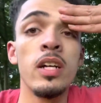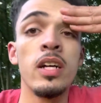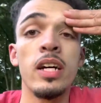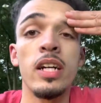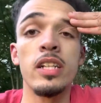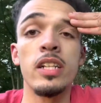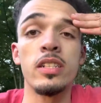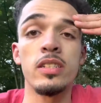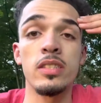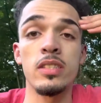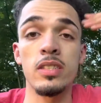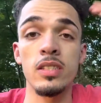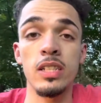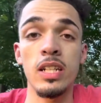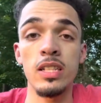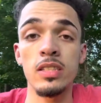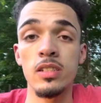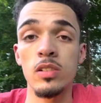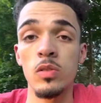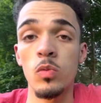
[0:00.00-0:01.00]
I just
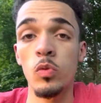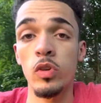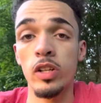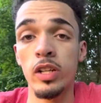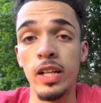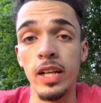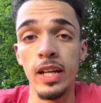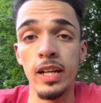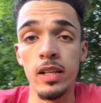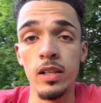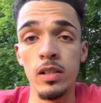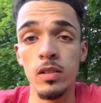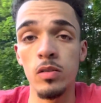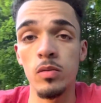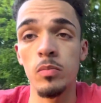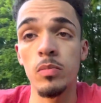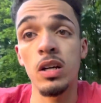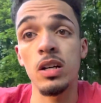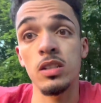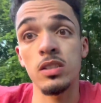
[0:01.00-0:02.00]
got done working out
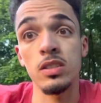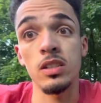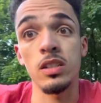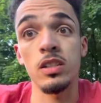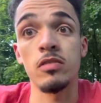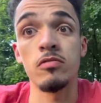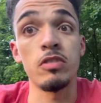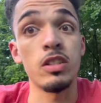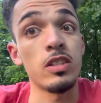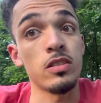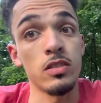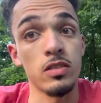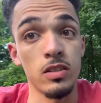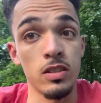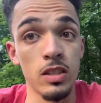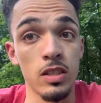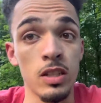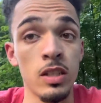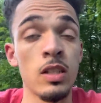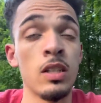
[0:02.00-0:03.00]
boxing and wrestling
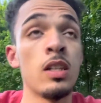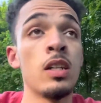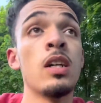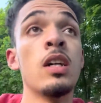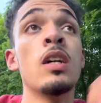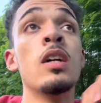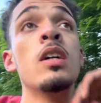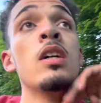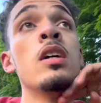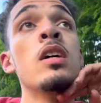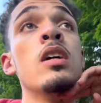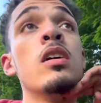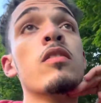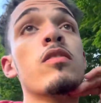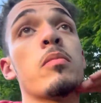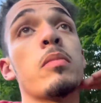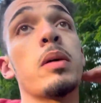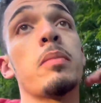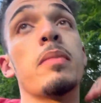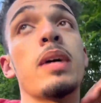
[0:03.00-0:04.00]
for
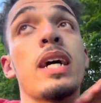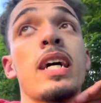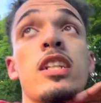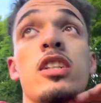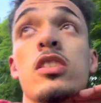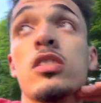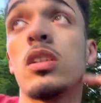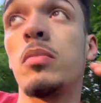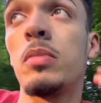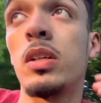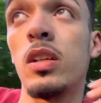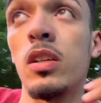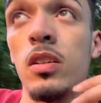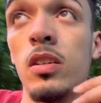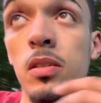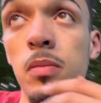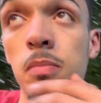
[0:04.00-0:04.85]
my matches coming up.